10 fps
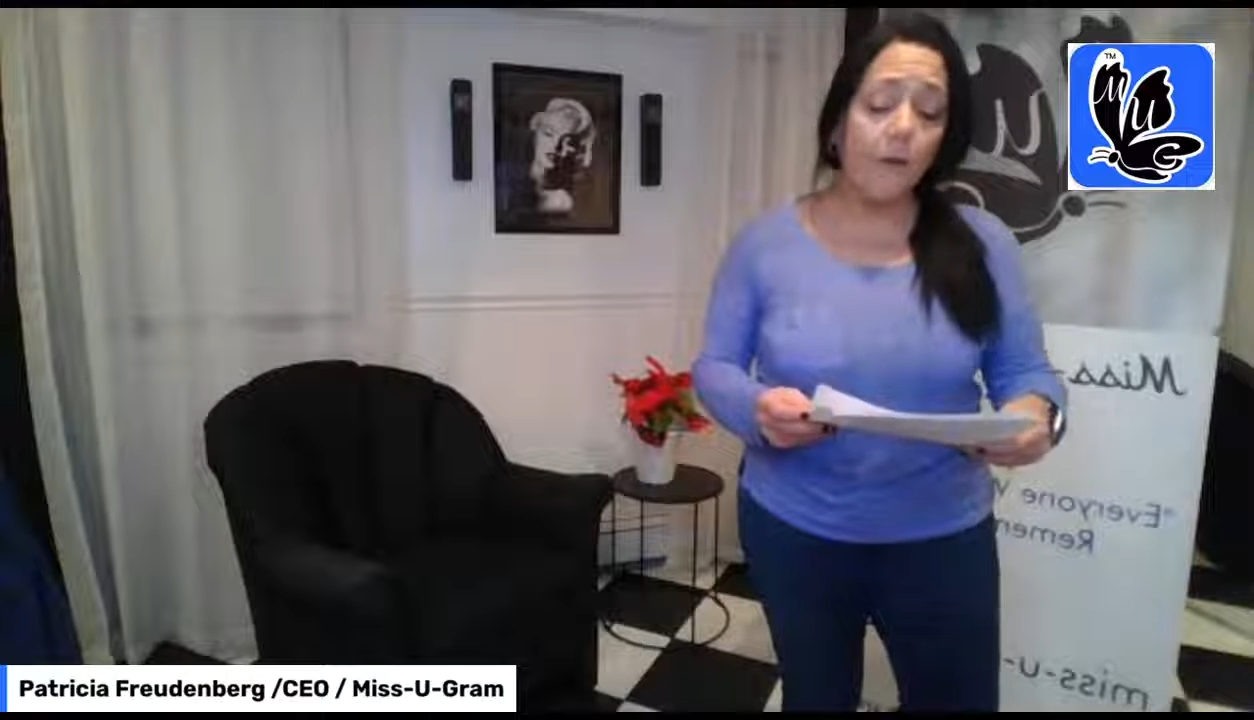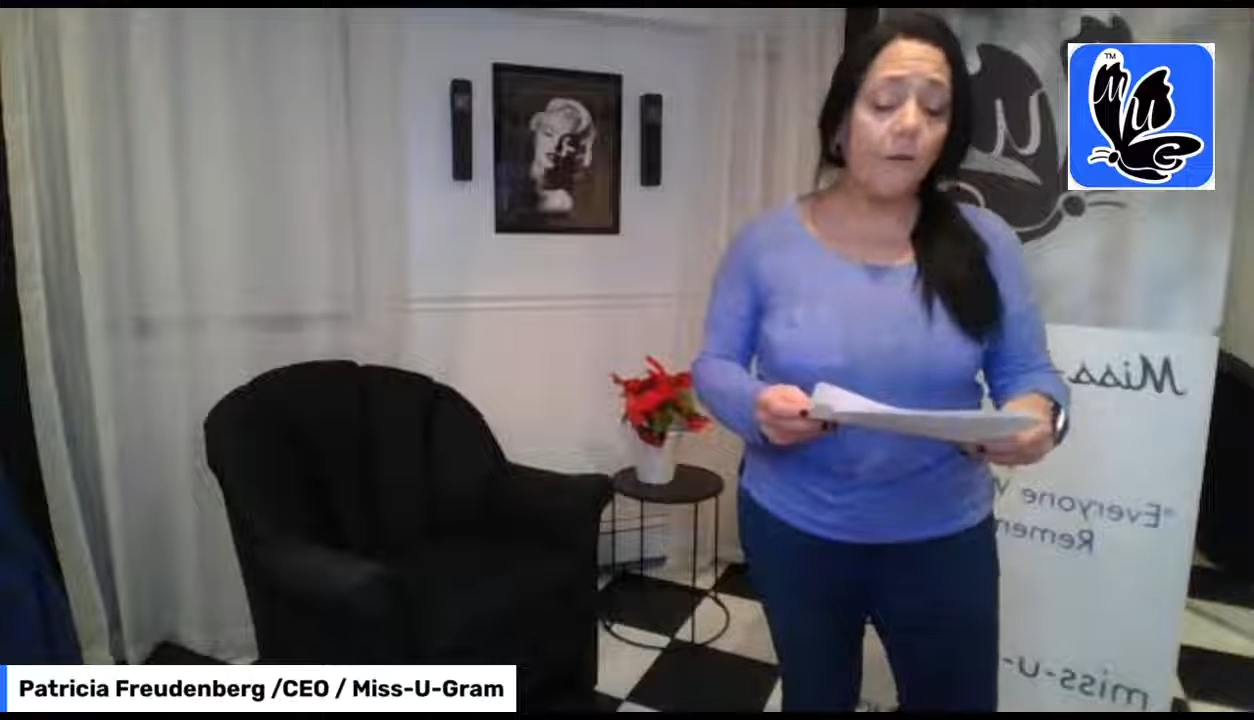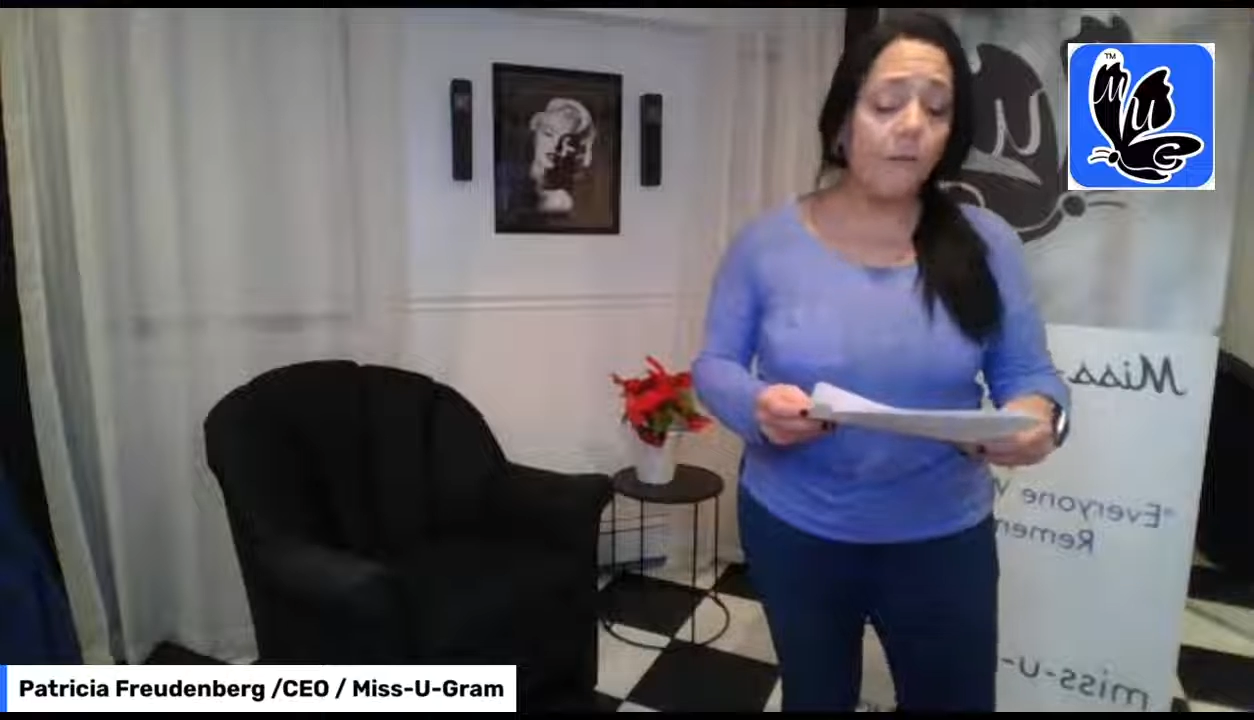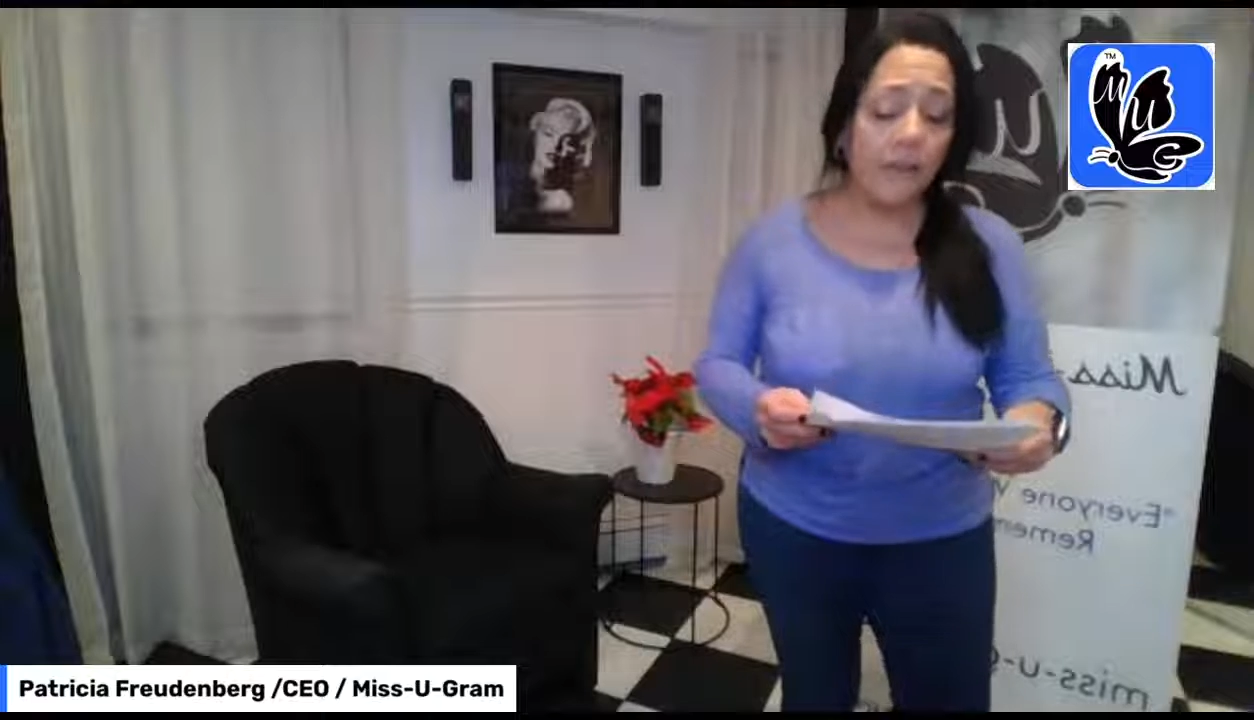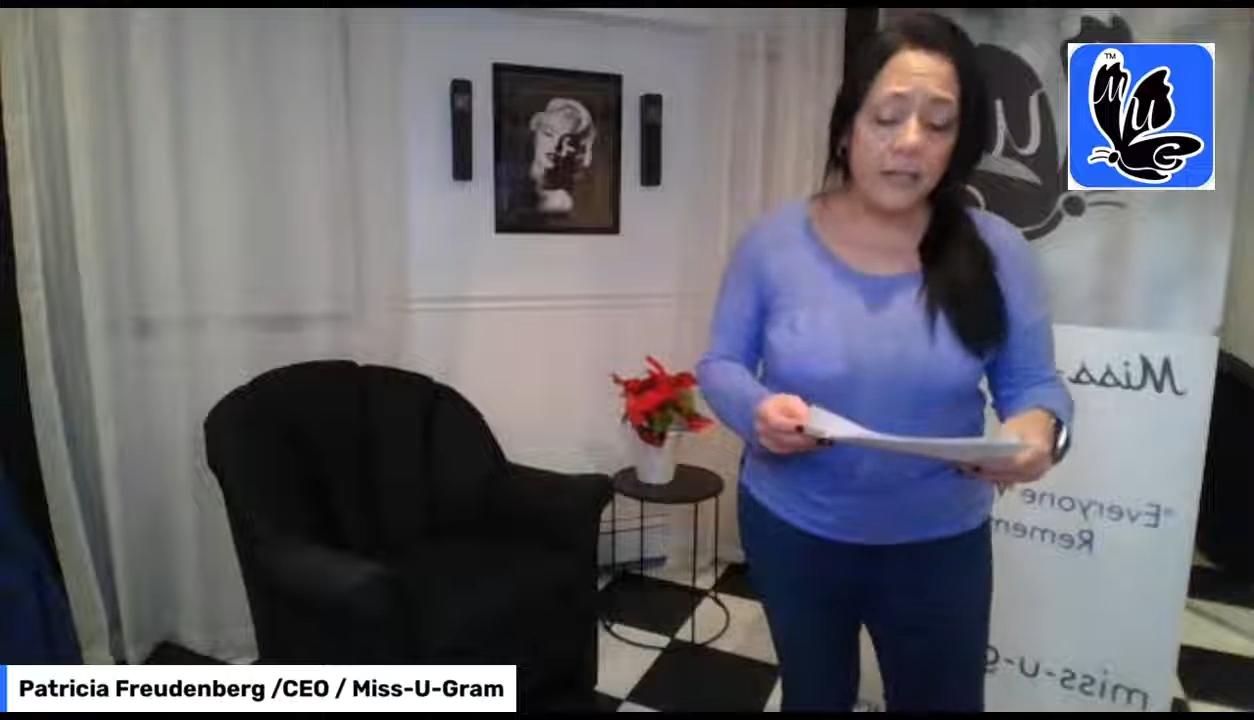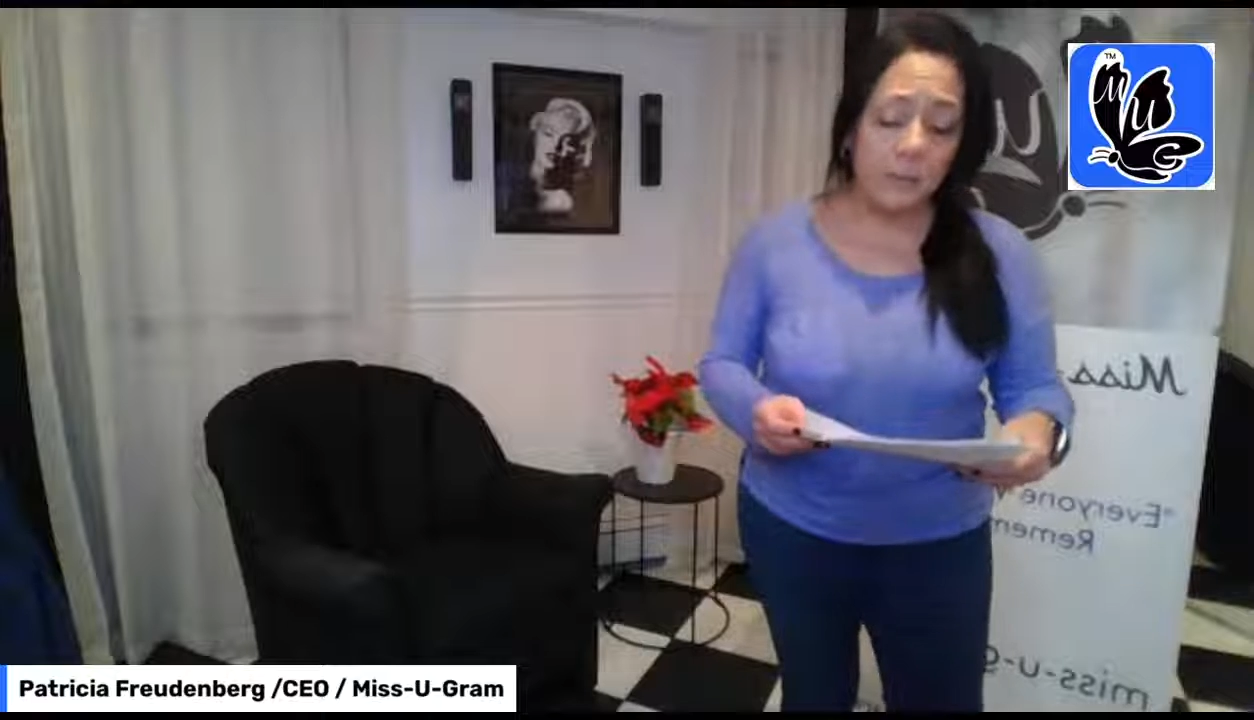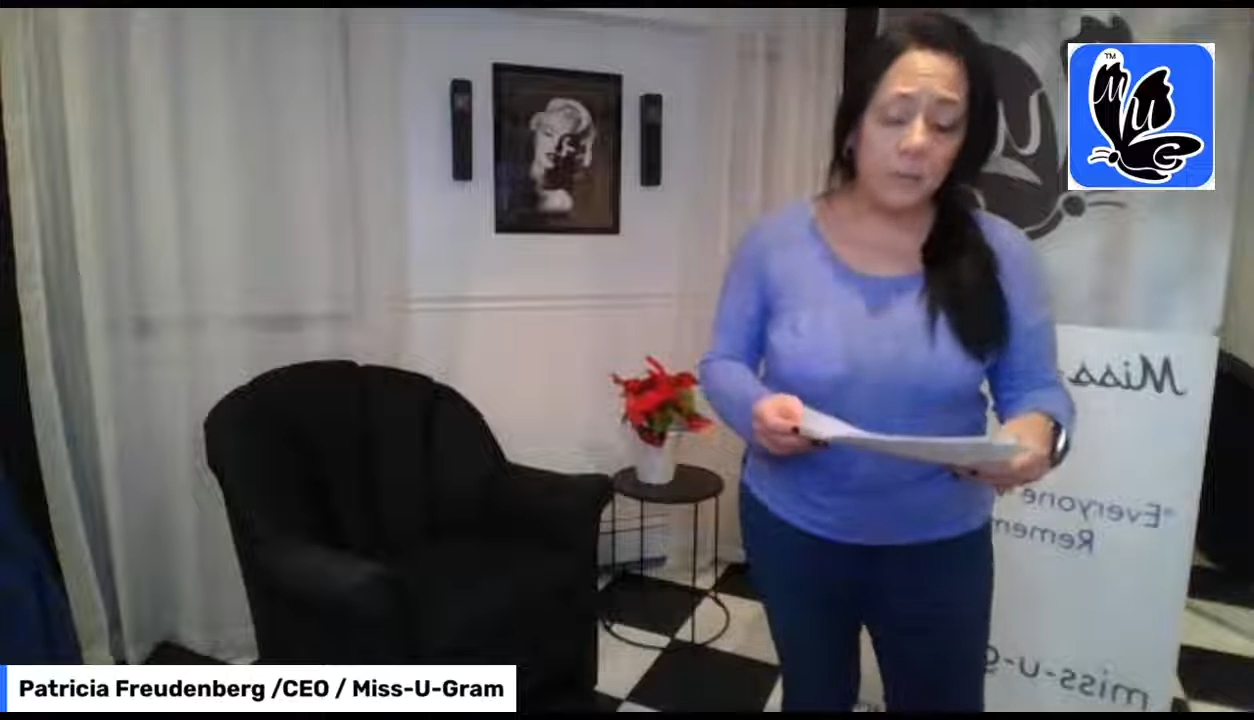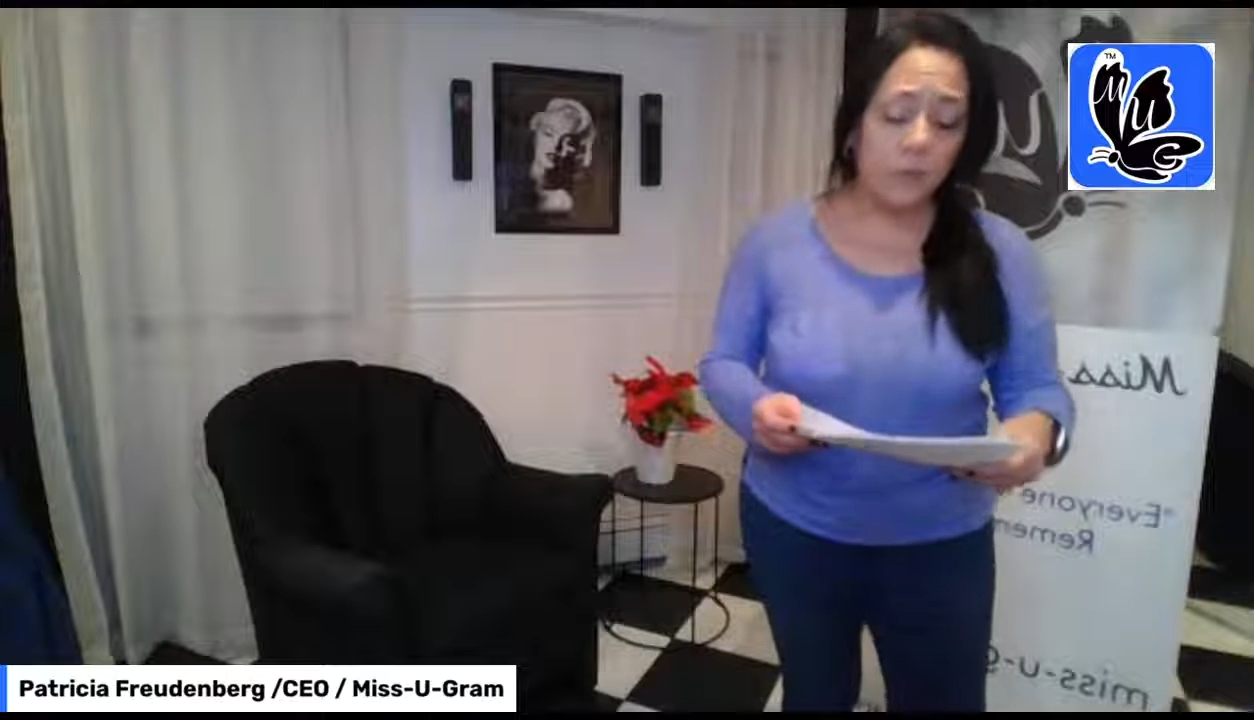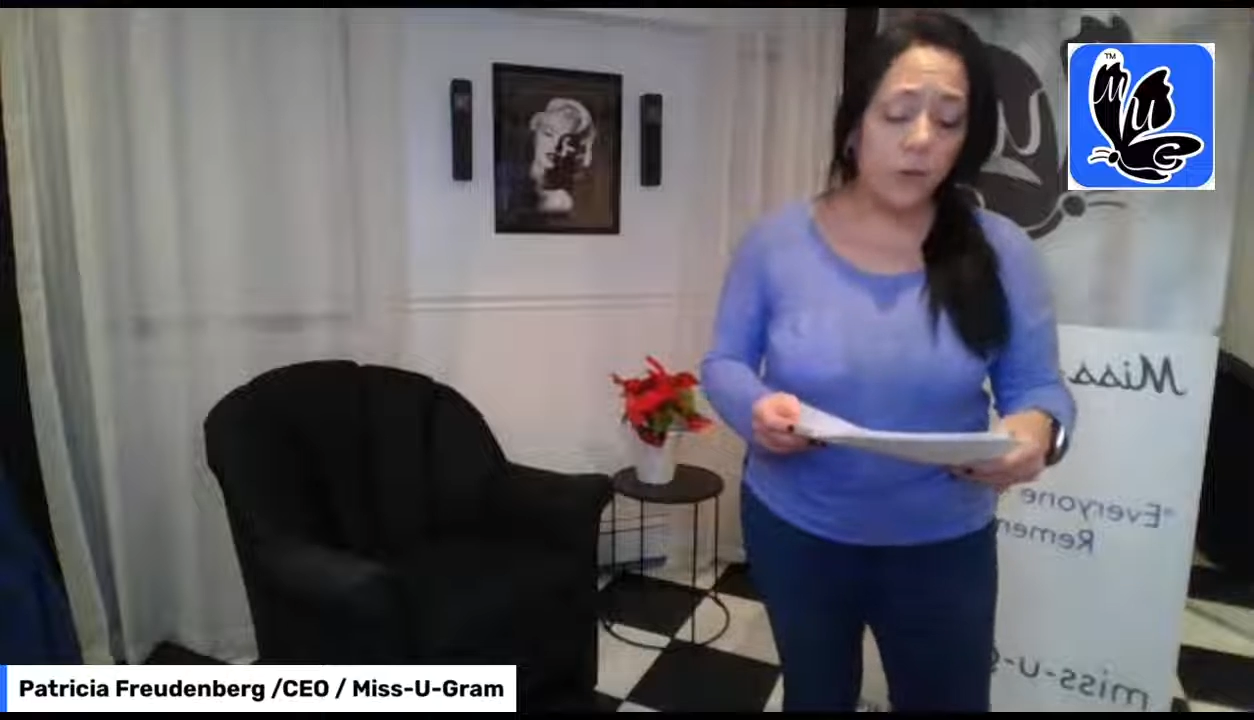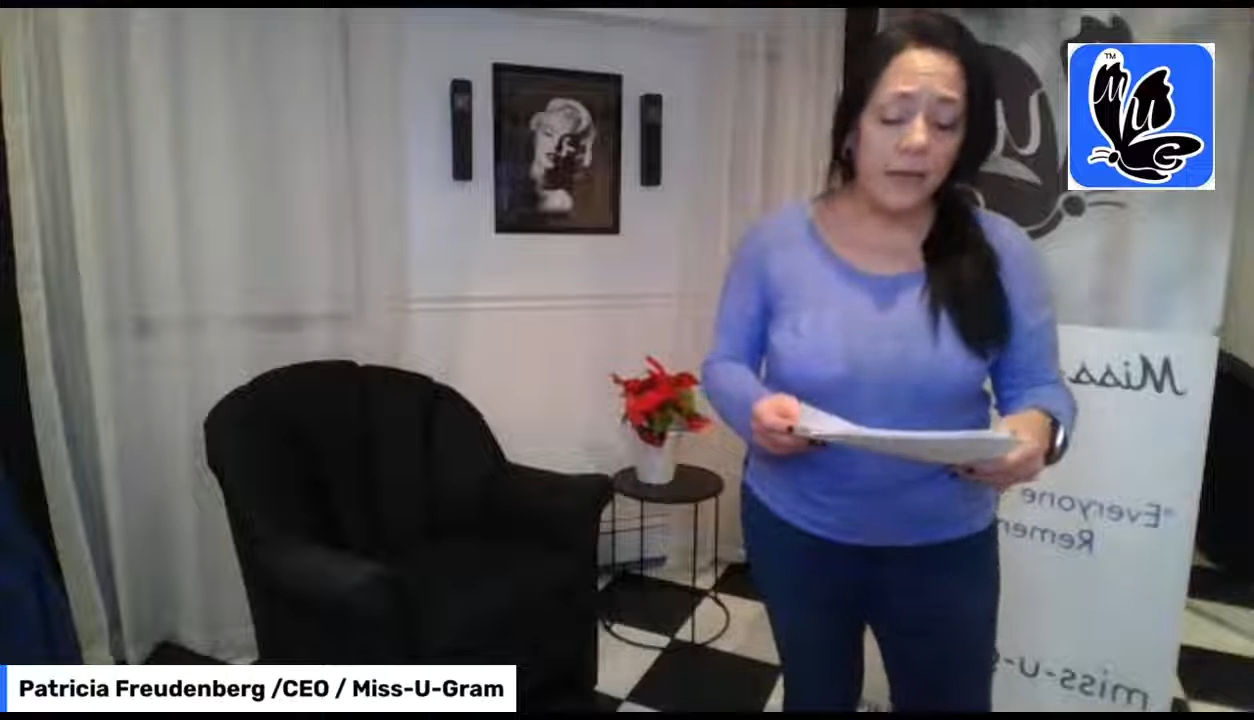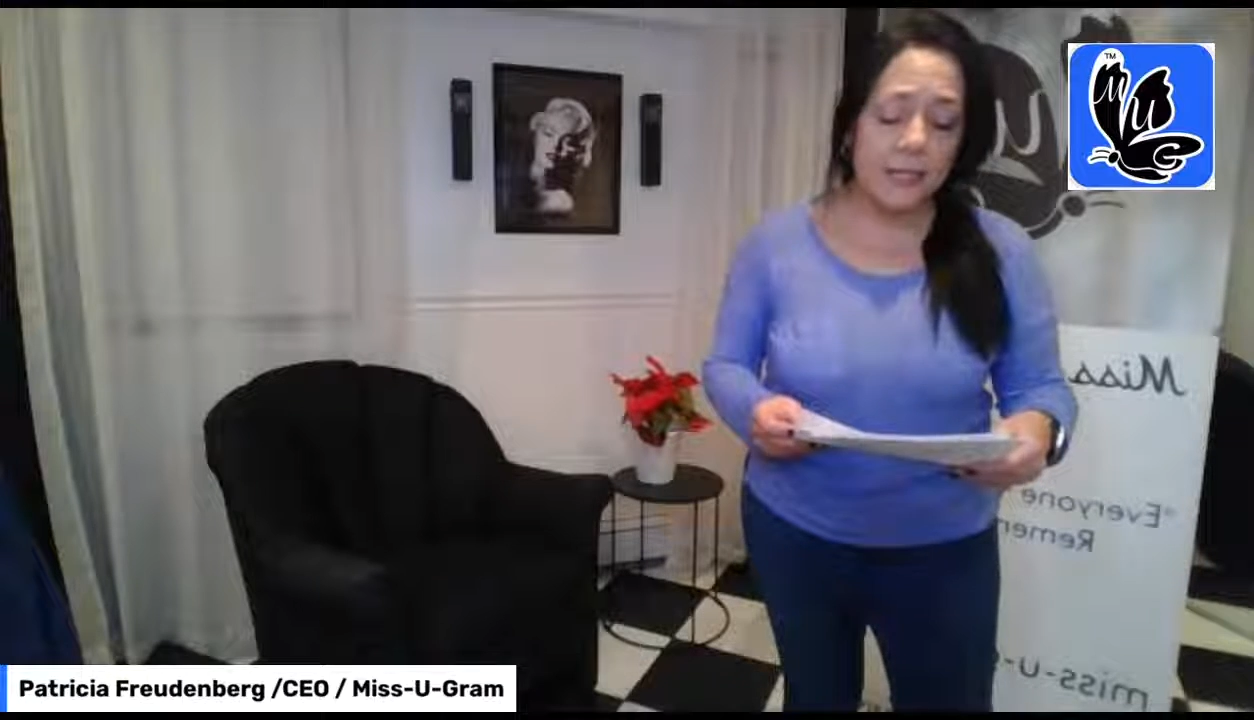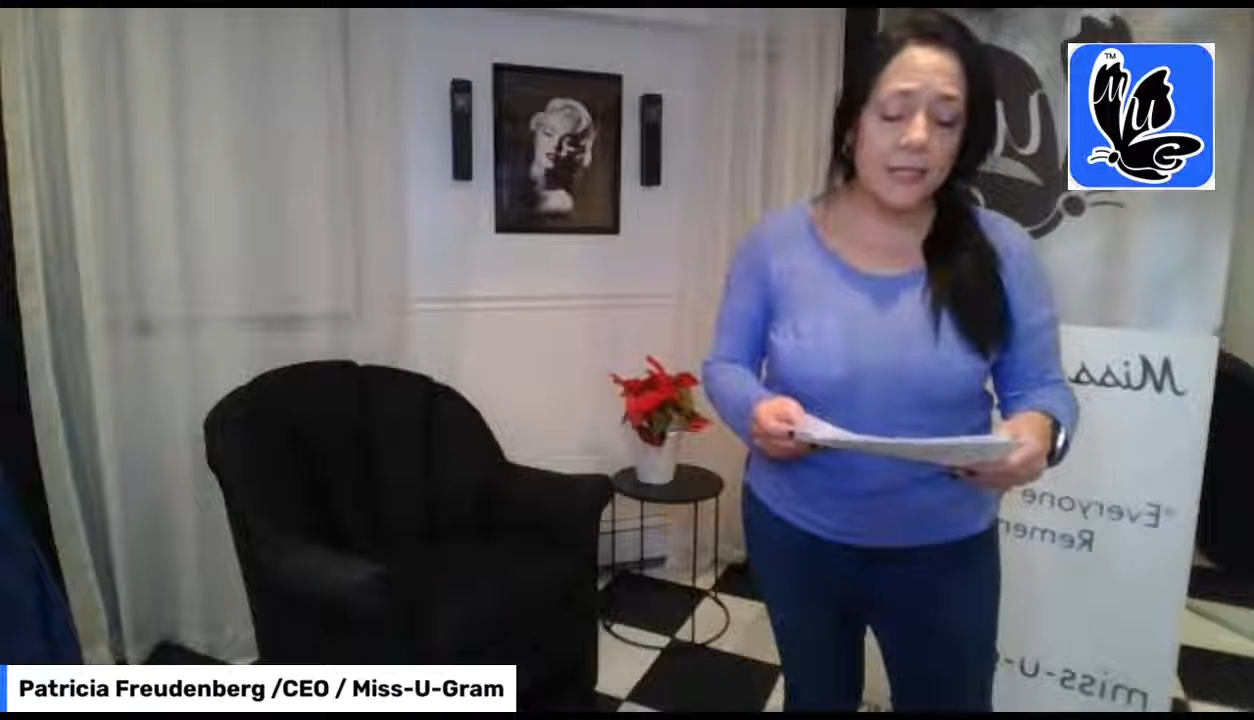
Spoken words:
freedoms, rights,